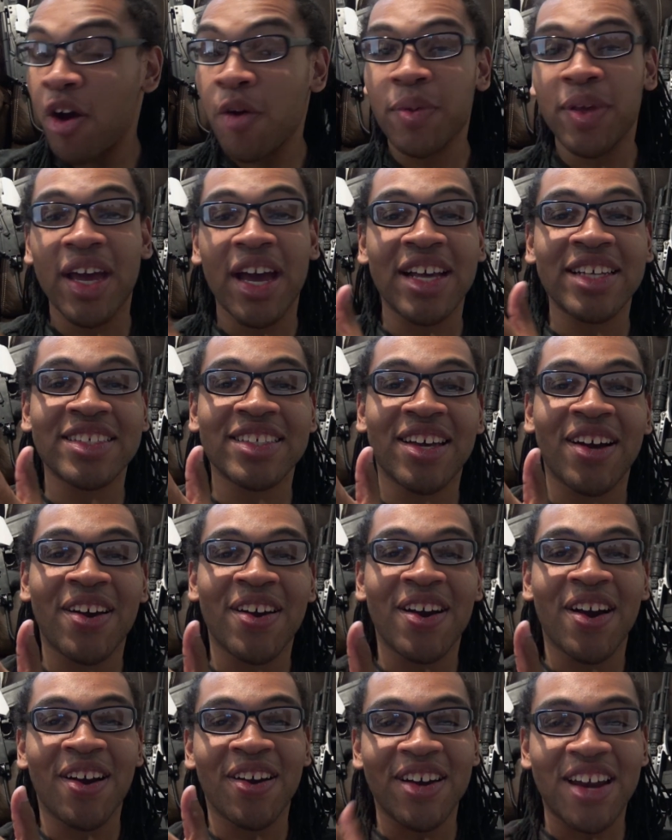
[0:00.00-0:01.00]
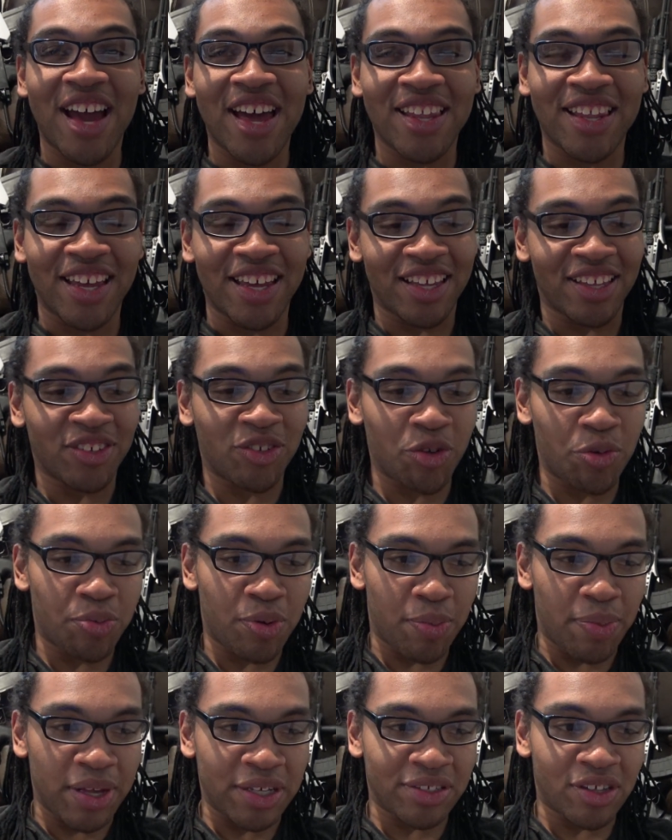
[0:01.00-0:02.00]
hope you guys are not, like,
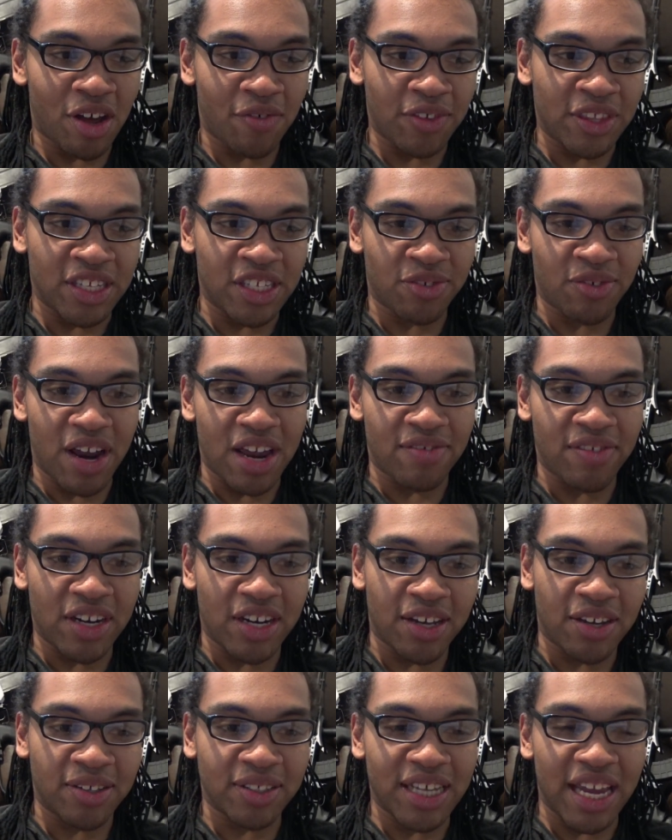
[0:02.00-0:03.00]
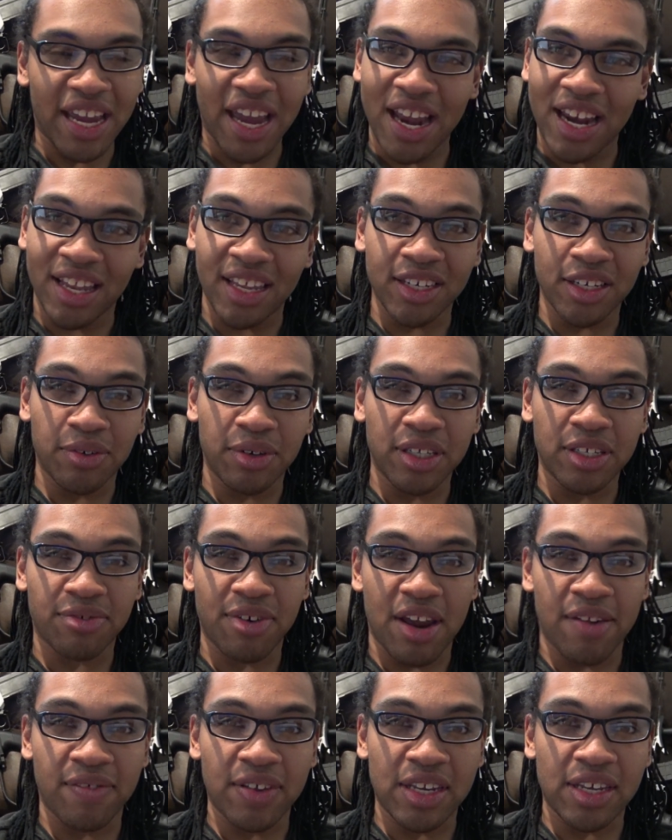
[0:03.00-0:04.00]
super pissed off at these rant videos. I kind of like doing these
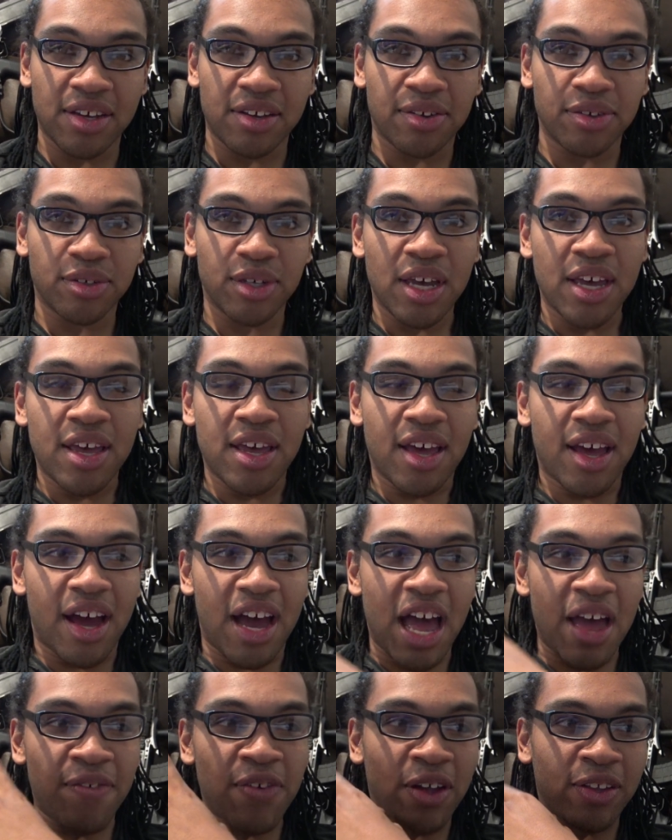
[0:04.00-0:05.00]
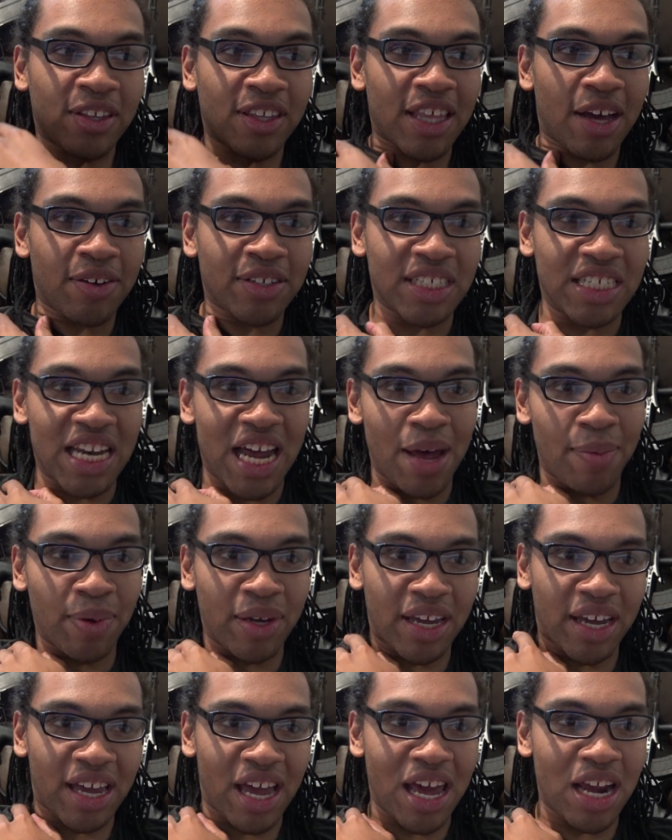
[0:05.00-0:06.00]
rant videos. I felt that was a
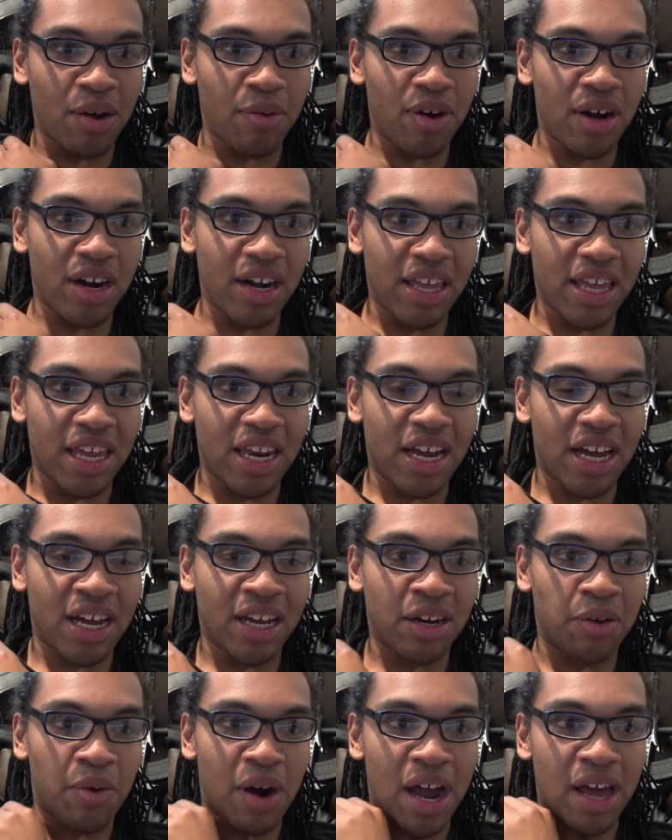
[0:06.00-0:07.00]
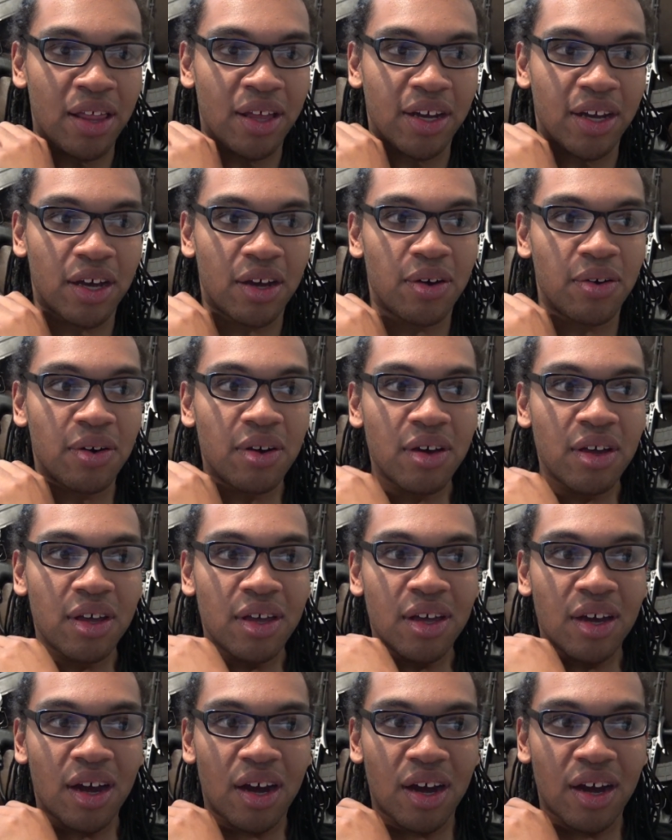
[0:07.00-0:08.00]
topic I kind of wanted to hit on a while ago.
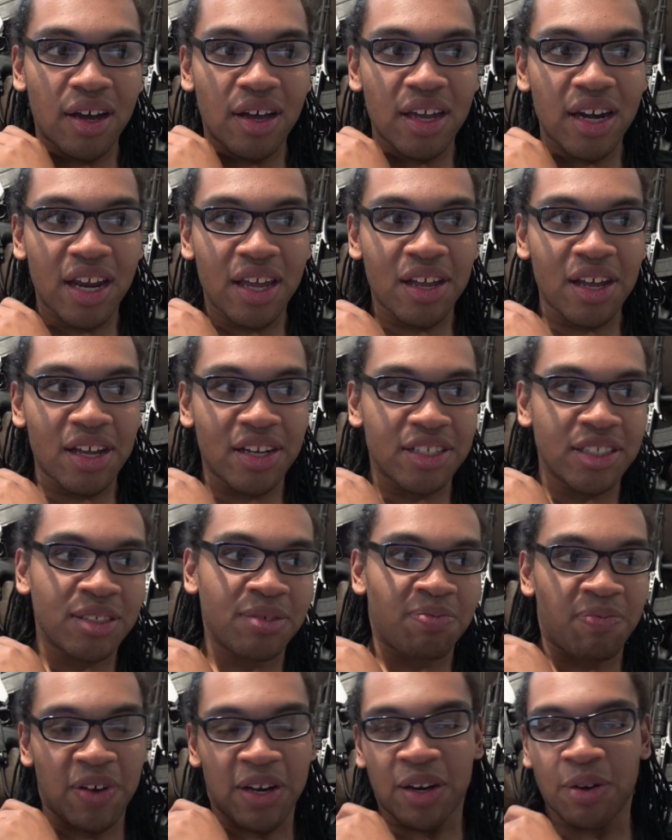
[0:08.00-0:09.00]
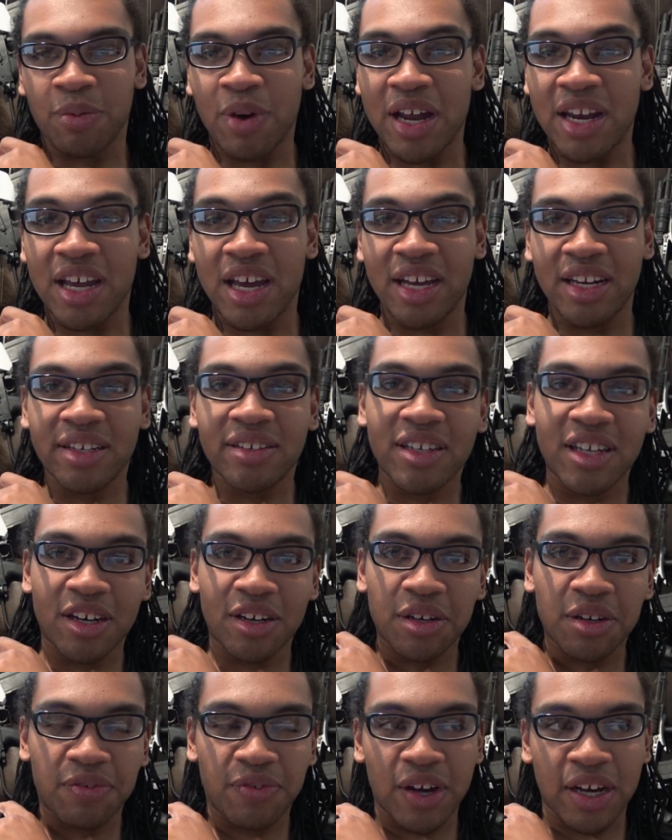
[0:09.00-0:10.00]
And I just figured, why not? You
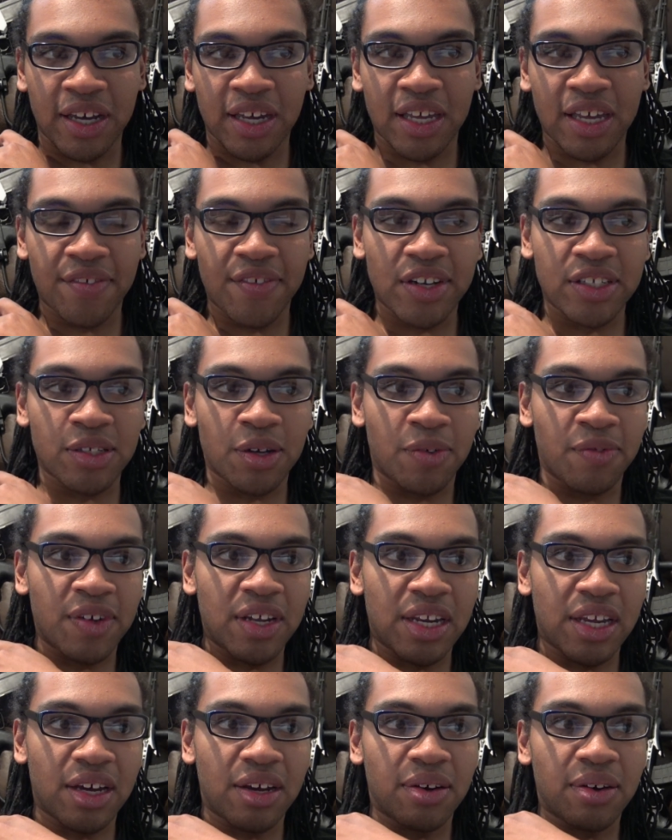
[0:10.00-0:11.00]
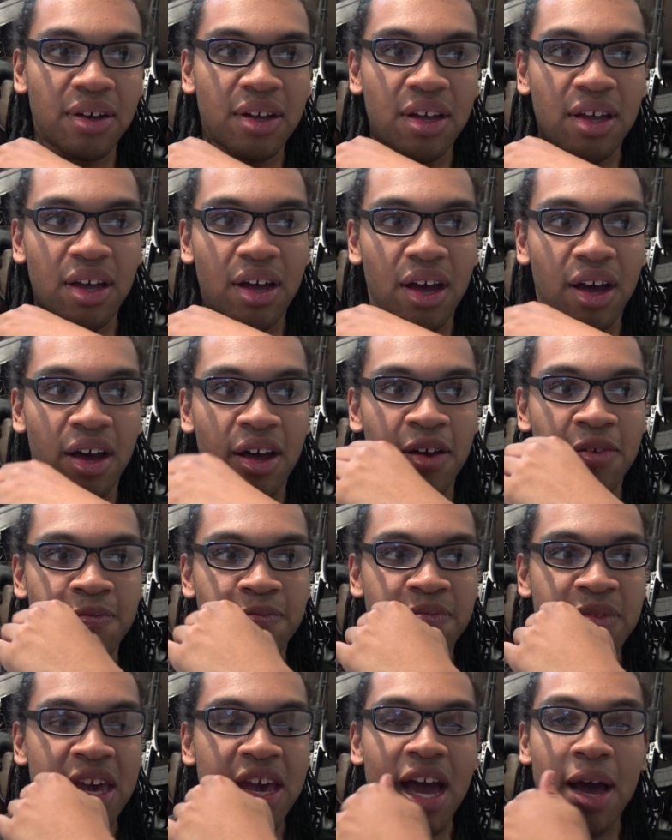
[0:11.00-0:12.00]
know, fuck it. Give it its own video. I'm
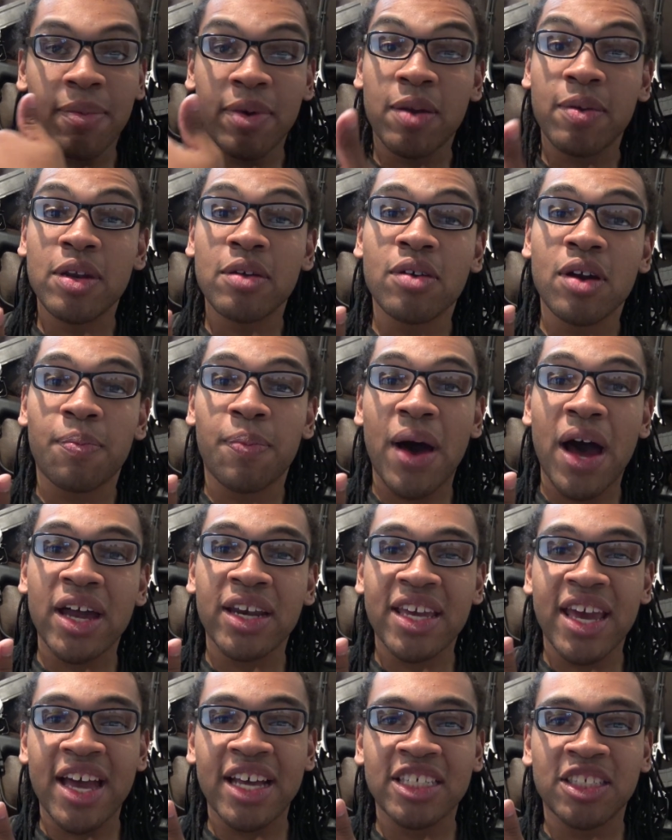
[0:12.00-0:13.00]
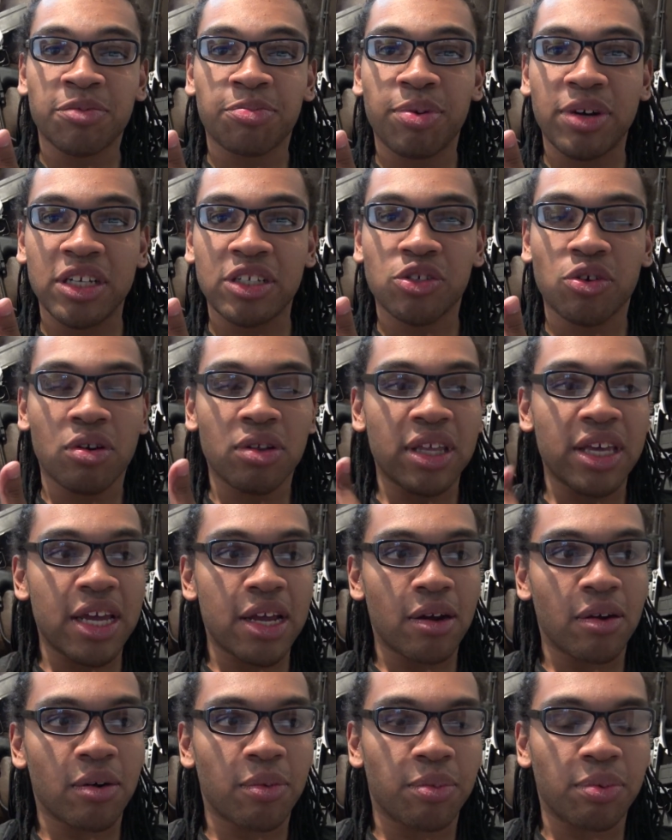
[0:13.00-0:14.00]
going to be doing a podcast pretty shortly
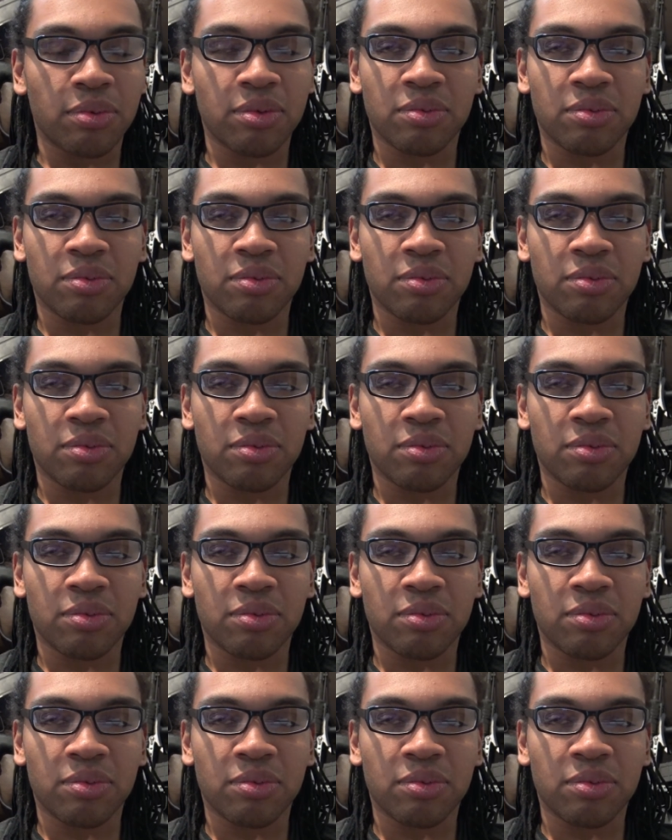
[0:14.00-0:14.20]
here.